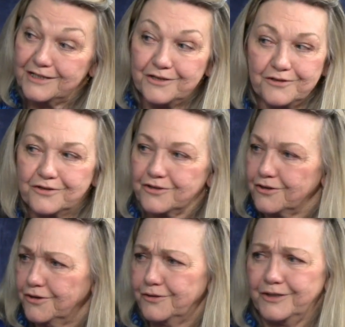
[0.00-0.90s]

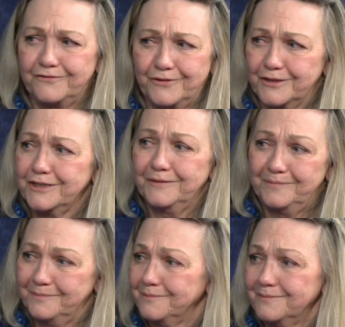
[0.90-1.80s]
so different.
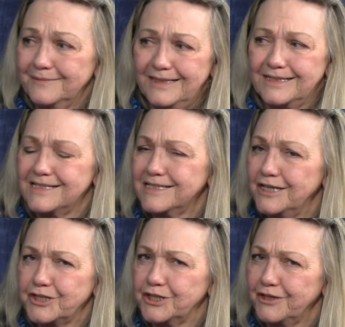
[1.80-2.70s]
Yeah. It's
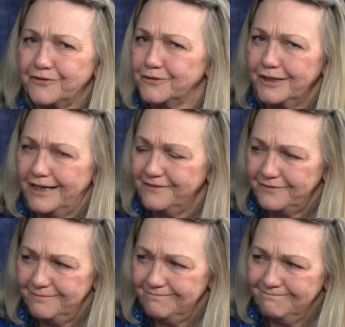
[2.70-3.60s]
such a different life.
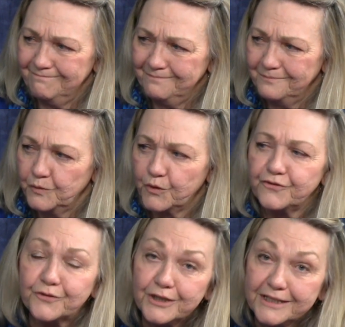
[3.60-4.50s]
Yeah. We're
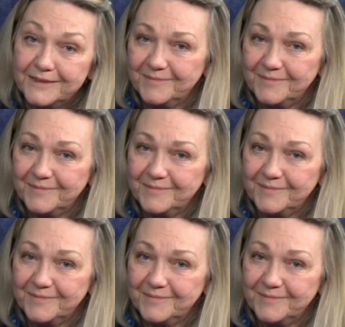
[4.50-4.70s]
free.